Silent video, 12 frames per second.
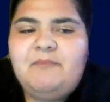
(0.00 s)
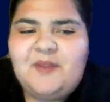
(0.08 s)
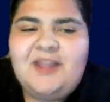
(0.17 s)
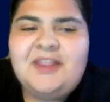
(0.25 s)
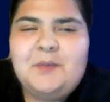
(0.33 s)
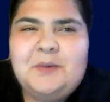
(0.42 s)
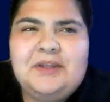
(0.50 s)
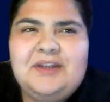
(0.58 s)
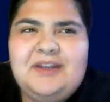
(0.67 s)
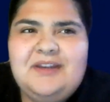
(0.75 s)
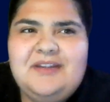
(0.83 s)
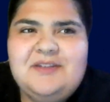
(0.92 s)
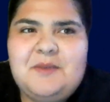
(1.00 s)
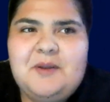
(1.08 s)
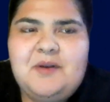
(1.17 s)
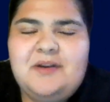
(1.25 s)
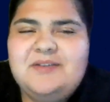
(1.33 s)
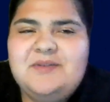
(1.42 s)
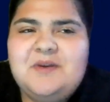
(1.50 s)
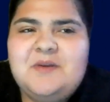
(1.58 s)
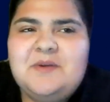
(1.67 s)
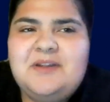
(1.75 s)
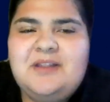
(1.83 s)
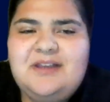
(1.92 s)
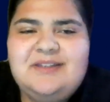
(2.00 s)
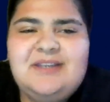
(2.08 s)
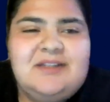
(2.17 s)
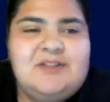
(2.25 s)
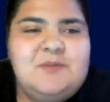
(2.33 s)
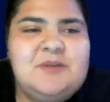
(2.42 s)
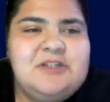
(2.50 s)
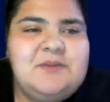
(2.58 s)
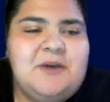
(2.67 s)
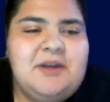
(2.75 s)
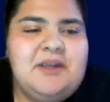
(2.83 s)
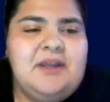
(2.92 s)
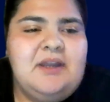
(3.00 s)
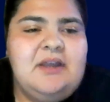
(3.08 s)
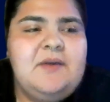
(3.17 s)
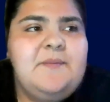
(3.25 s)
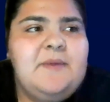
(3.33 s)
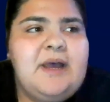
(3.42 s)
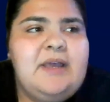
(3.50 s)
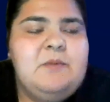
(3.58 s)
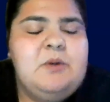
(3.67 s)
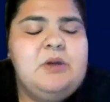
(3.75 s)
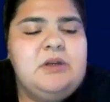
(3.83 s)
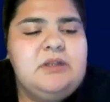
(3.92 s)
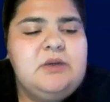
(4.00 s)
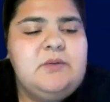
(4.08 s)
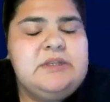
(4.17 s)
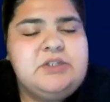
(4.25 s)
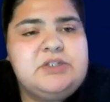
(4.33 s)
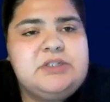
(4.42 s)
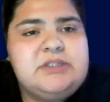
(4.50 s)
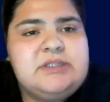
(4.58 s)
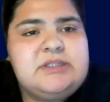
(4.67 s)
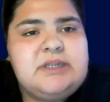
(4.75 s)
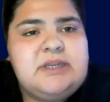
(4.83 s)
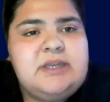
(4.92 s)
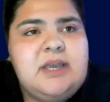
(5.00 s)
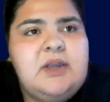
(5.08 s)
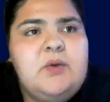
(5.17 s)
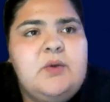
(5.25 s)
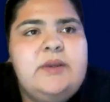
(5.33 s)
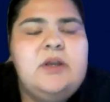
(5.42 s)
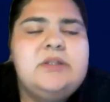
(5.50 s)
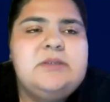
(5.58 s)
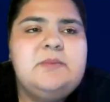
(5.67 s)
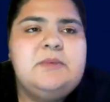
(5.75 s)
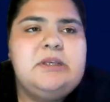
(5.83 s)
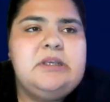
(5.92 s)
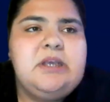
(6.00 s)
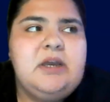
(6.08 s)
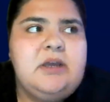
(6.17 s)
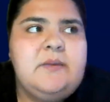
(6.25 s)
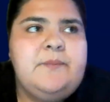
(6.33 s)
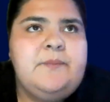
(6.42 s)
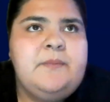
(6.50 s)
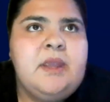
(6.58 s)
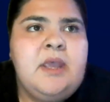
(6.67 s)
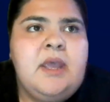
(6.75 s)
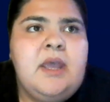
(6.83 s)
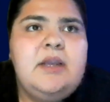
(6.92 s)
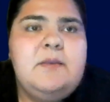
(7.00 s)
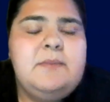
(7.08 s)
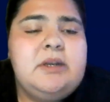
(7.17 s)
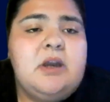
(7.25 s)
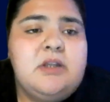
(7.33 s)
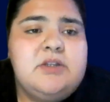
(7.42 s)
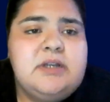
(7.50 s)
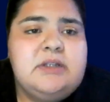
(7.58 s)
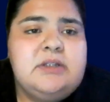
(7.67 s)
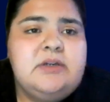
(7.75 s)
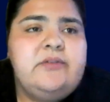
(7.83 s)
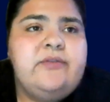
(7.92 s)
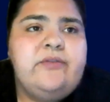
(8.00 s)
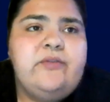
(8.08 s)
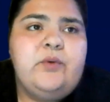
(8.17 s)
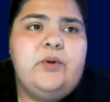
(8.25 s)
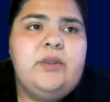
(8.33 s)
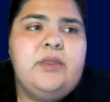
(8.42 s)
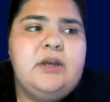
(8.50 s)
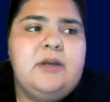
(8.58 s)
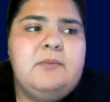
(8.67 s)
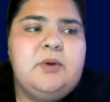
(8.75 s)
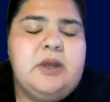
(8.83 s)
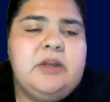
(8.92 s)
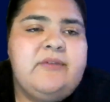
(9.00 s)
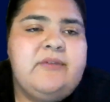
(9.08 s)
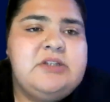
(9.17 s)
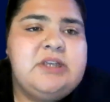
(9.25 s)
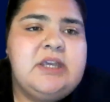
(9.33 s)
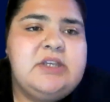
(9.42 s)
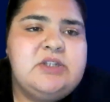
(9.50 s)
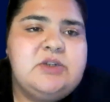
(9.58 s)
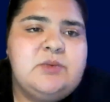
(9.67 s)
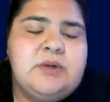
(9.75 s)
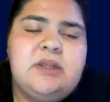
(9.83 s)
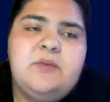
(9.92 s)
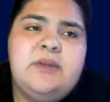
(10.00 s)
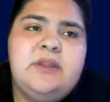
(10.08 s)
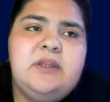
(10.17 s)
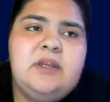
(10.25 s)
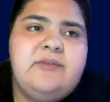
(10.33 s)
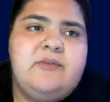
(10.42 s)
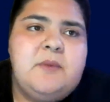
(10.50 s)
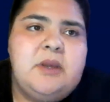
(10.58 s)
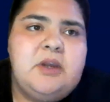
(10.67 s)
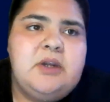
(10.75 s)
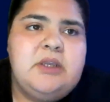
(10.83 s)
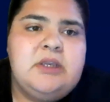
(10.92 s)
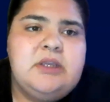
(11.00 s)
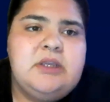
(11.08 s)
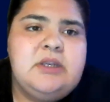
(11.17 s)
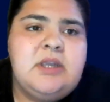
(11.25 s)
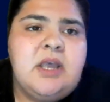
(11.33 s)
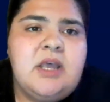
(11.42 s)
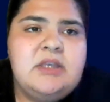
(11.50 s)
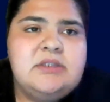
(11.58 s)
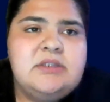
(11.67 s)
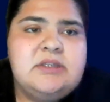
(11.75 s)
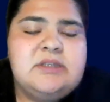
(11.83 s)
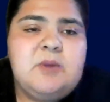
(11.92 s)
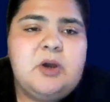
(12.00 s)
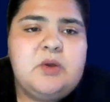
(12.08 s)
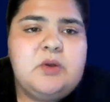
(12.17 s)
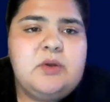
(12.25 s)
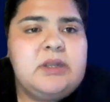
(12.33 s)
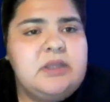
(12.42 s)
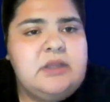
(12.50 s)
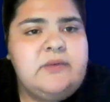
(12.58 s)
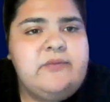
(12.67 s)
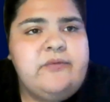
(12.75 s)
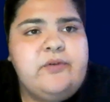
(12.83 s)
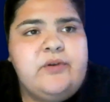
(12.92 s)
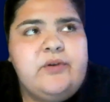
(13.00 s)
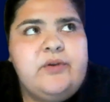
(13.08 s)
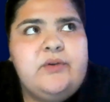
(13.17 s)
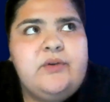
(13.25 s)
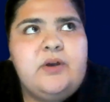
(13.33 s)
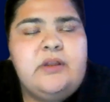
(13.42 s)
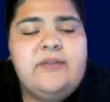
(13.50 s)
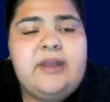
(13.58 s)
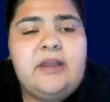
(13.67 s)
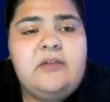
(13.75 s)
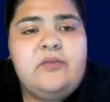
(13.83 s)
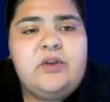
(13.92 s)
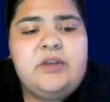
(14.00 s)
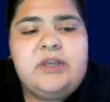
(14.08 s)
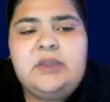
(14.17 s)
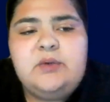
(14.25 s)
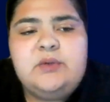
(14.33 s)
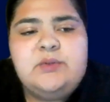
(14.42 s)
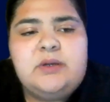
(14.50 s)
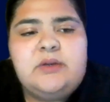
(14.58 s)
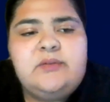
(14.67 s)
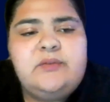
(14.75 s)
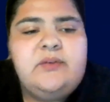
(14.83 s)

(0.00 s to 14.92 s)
I think we're gonna get into my work, so I don't want to talk too much about it. I am currently a research assistant and going on to be an independent contractor for the Humboldt County of Education, working with the Native American studies model curriculum for all of California K through 12.